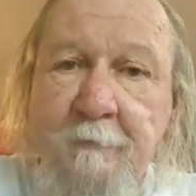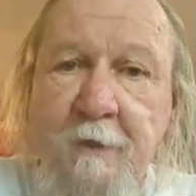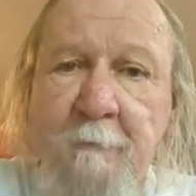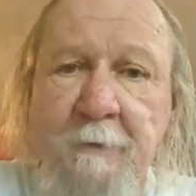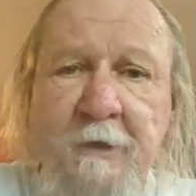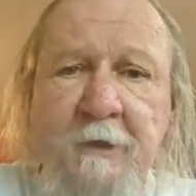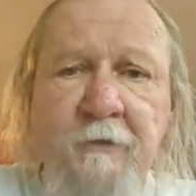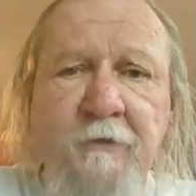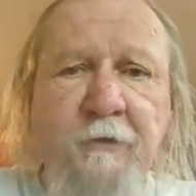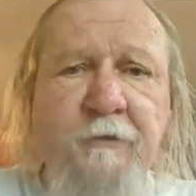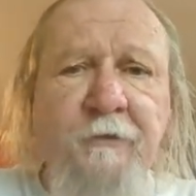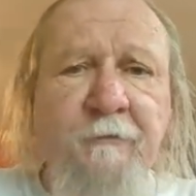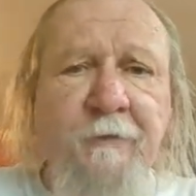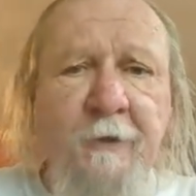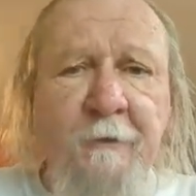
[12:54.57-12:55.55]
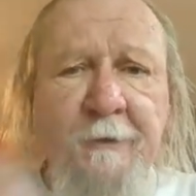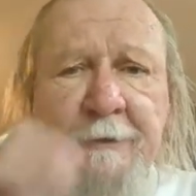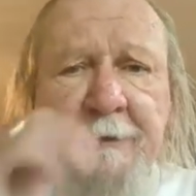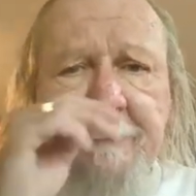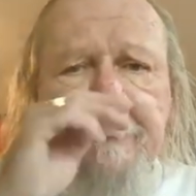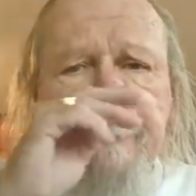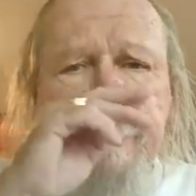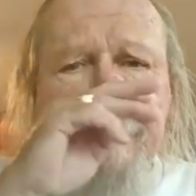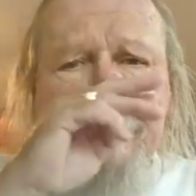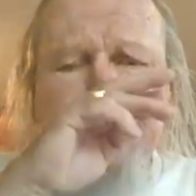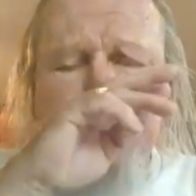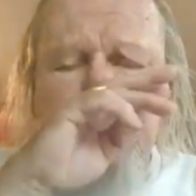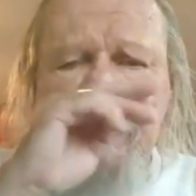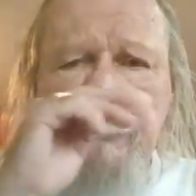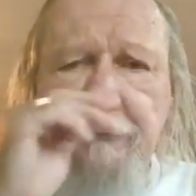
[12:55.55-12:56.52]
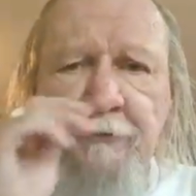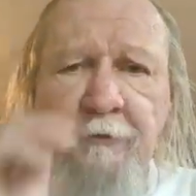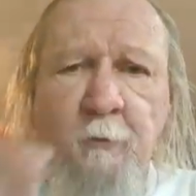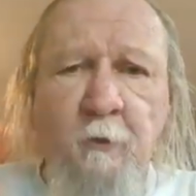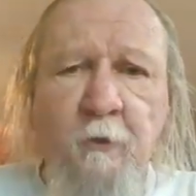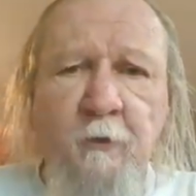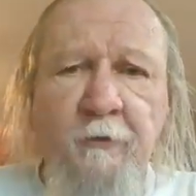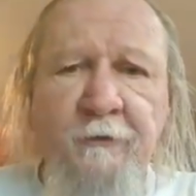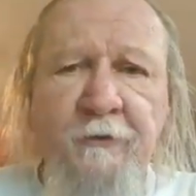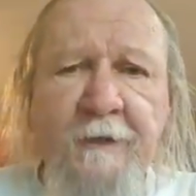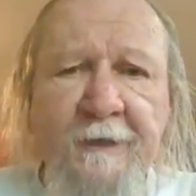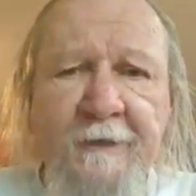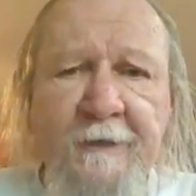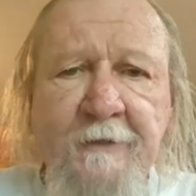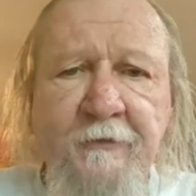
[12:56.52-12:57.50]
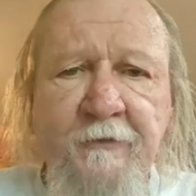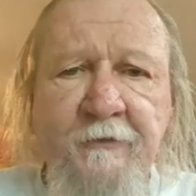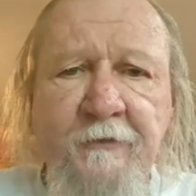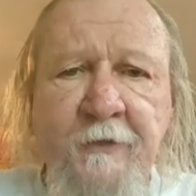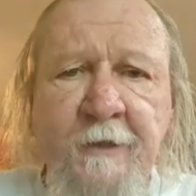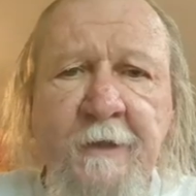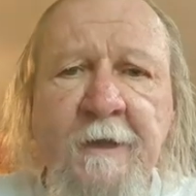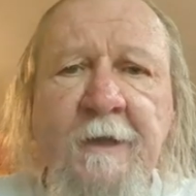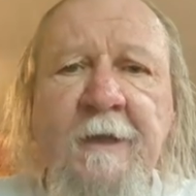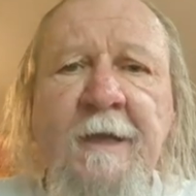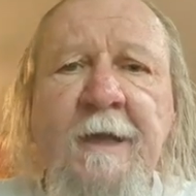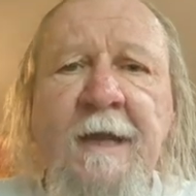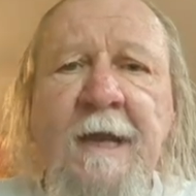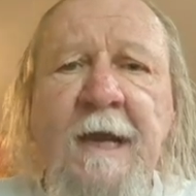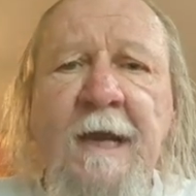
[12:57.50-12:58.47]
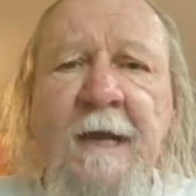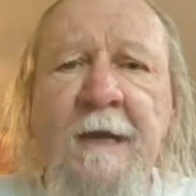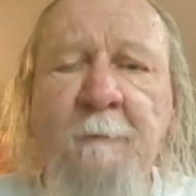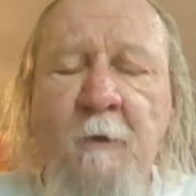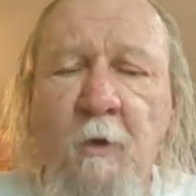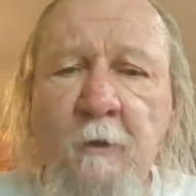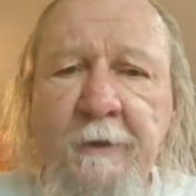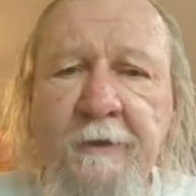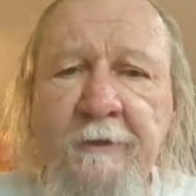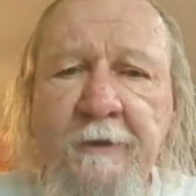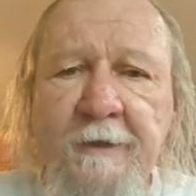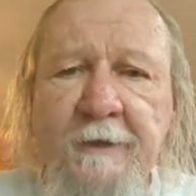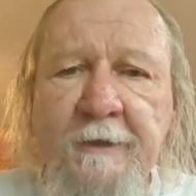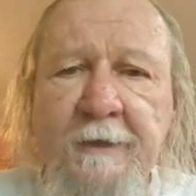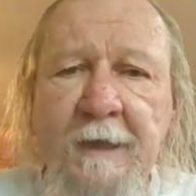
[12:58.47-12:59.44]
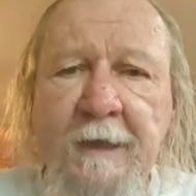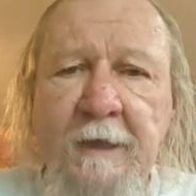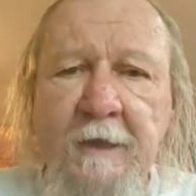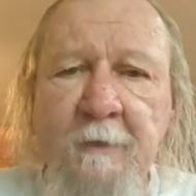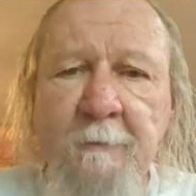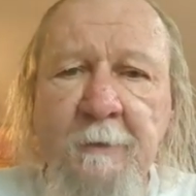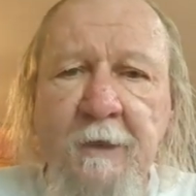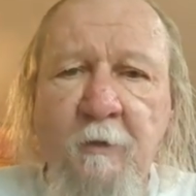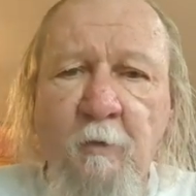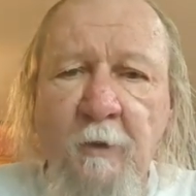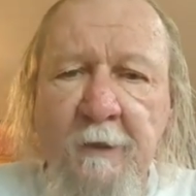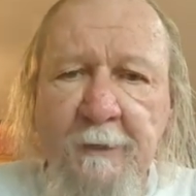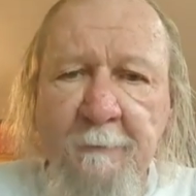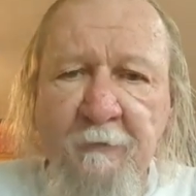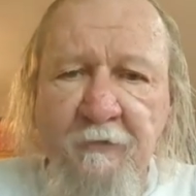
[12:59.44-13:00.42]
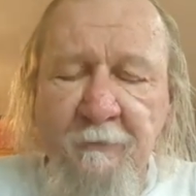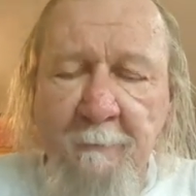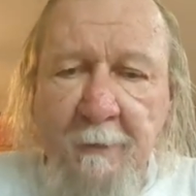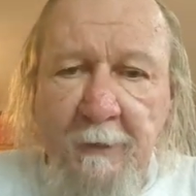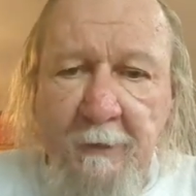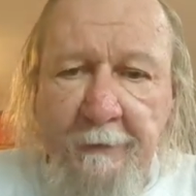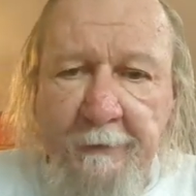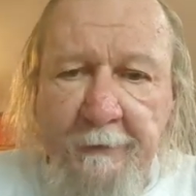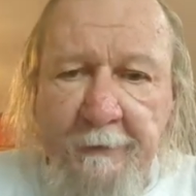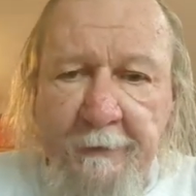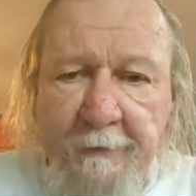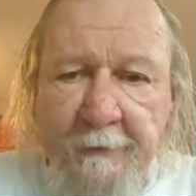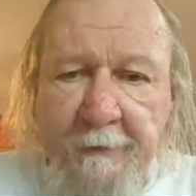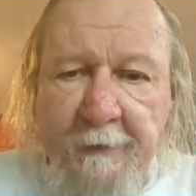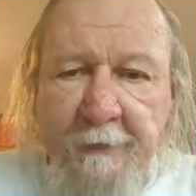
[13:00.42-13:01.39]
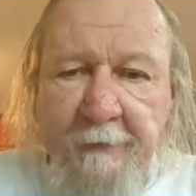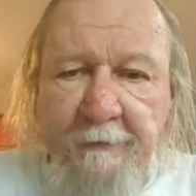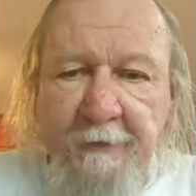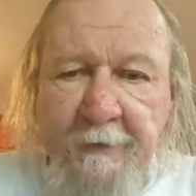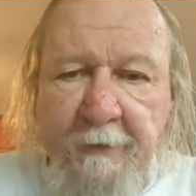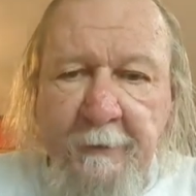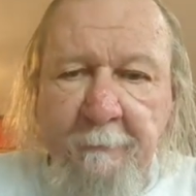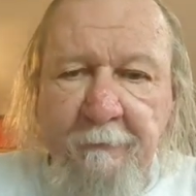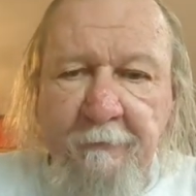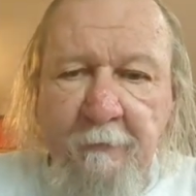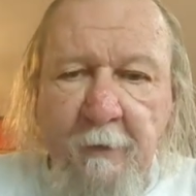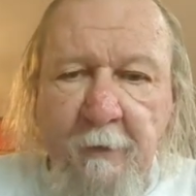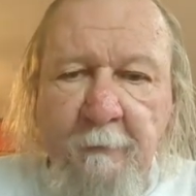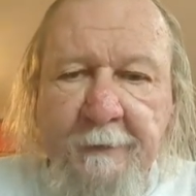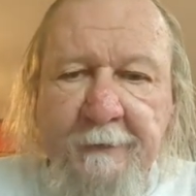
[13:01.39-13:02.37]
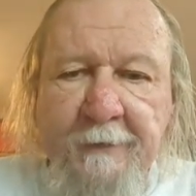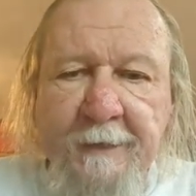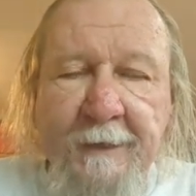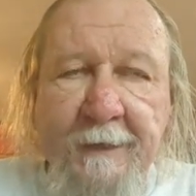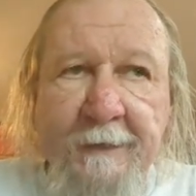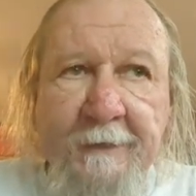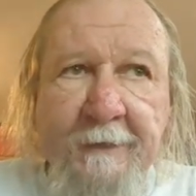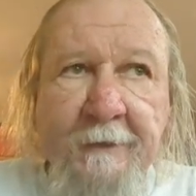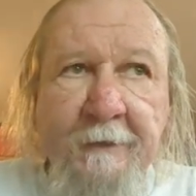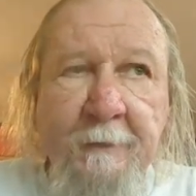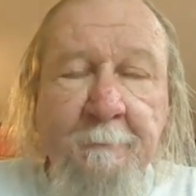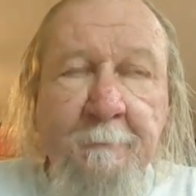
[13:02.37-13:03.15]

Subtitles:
because those are very unusual tastes. I'm only thinking now about what I'm smelling, and then I'm throwing that in the